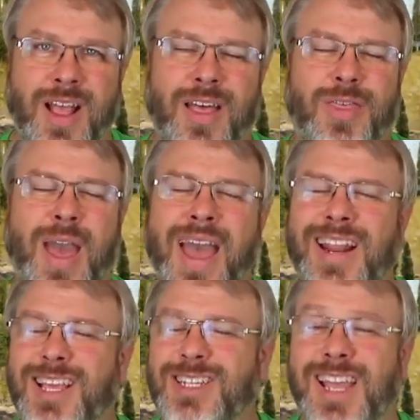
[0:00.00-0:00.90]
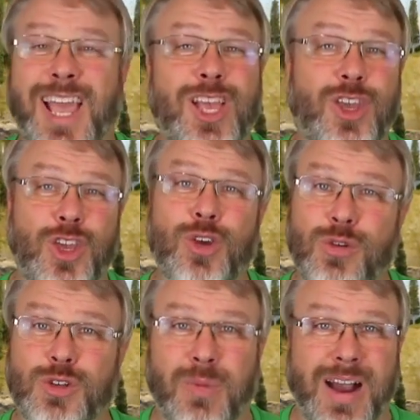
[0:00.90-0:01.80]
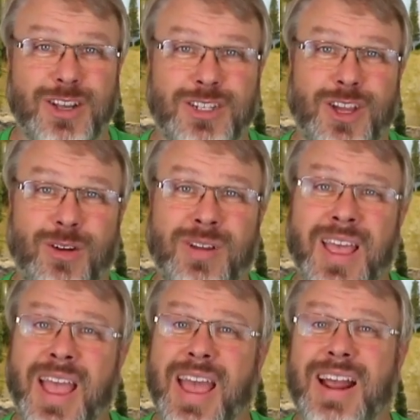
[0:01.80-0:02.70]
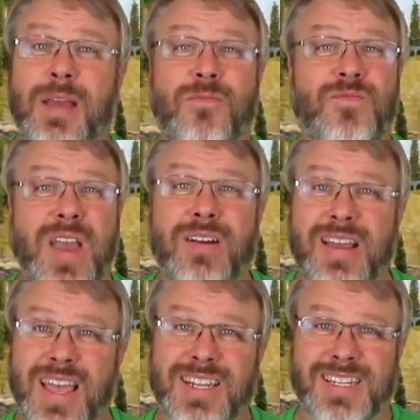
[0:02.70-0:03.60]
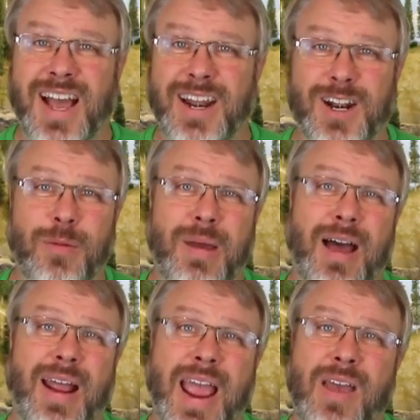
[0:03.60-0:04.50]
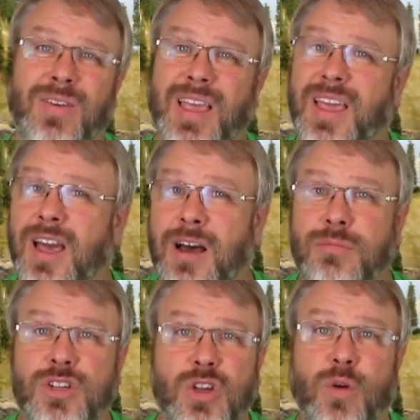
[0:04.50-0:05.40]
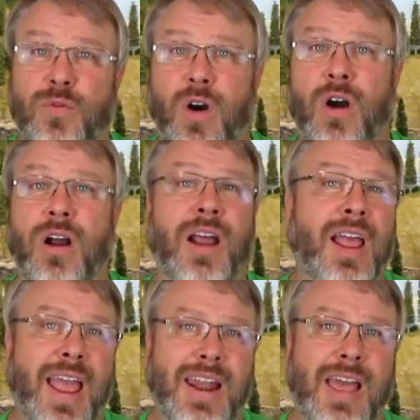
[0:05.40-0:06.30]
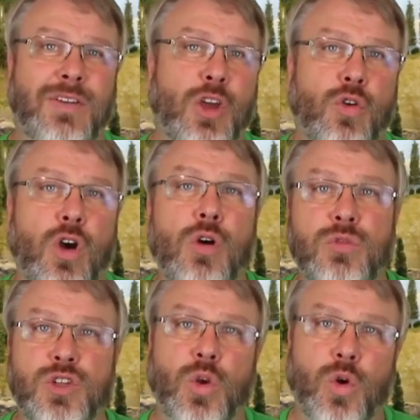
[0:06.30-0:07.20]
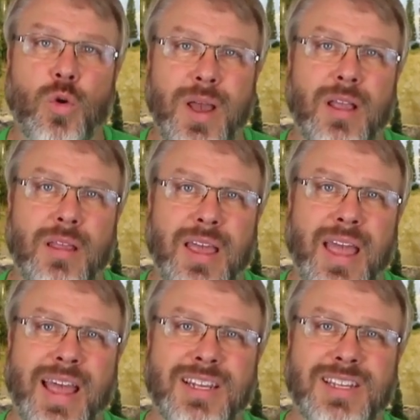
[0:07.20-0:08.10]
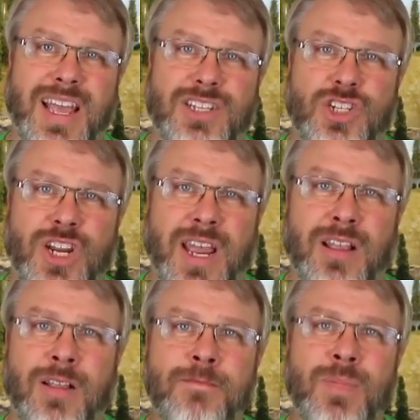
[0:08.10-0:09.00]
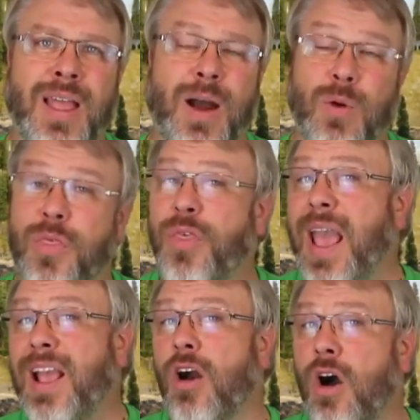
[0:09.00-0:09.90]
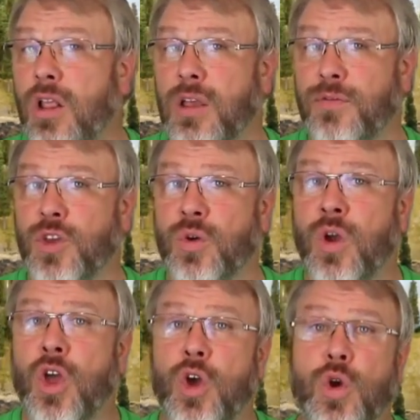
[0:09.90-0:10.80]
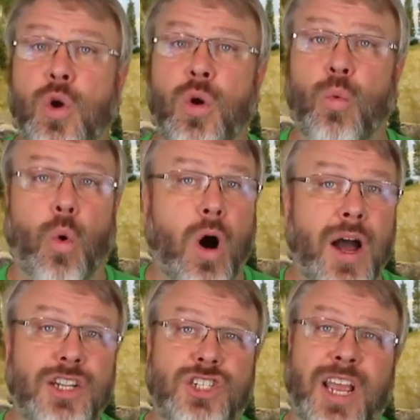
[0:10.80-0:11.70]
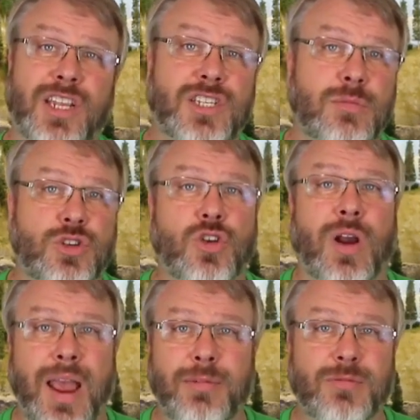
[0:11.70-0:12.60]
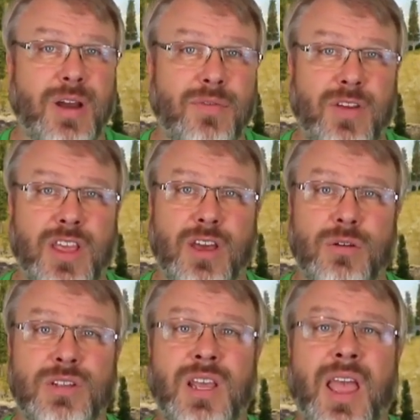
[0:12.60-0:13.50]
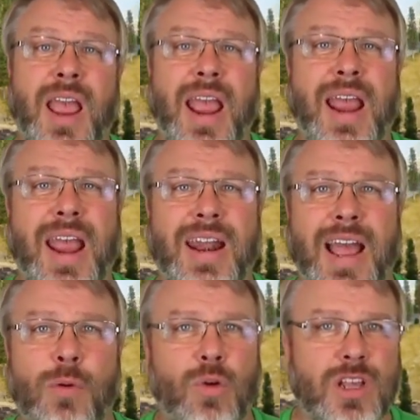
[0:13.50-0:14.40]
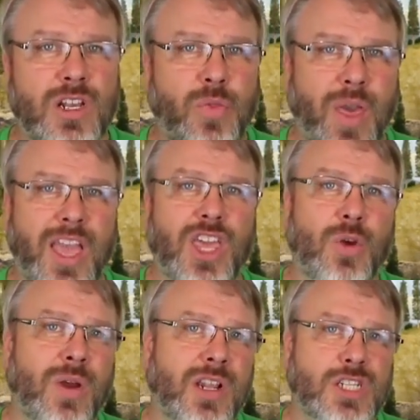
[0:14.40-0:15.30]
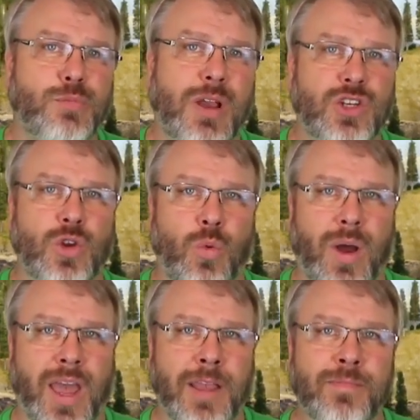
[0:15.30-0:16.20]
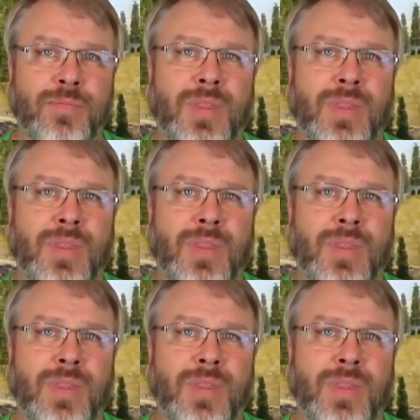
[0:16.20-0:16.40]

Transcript: That is a huge milestone, and I am very excited about having come so far and having grown so quickly as, as a channel. I want to thank all of you who watch and subscribe to my videos. And, and I want to thank you in a special way.